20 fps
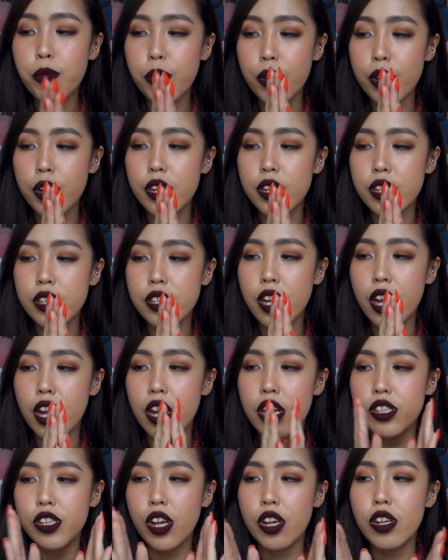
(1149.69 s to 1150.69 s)
weren't,
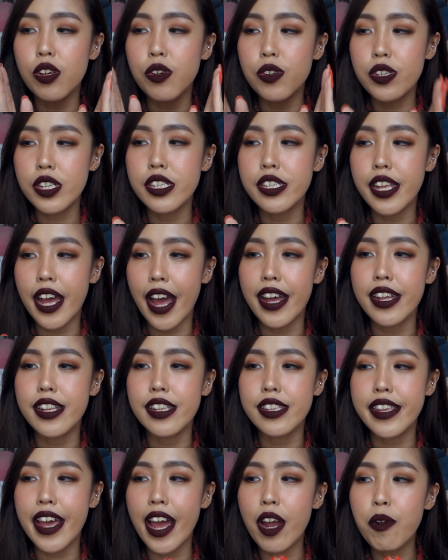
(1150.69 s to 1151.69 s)
not only
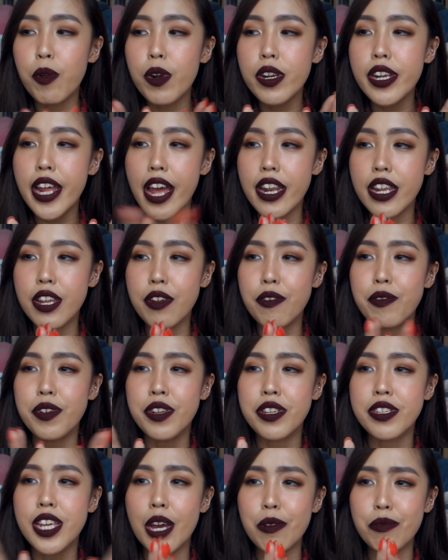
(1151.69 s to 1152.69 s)
that, there weren't any
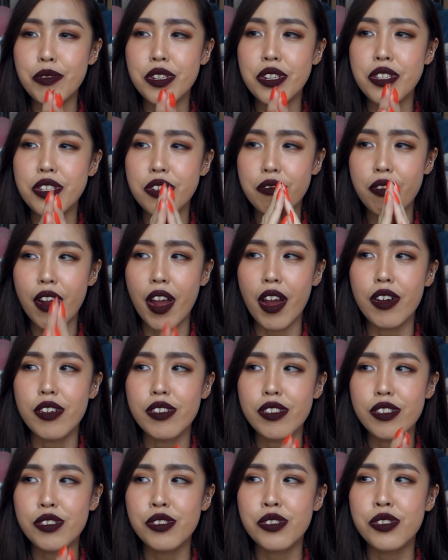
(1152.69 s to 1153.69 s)
receptions
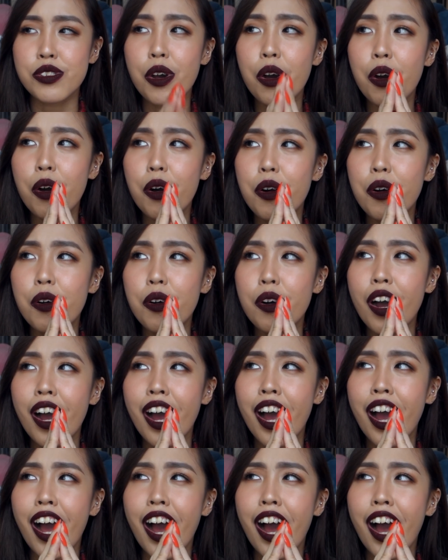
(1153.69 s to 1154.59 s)
around, so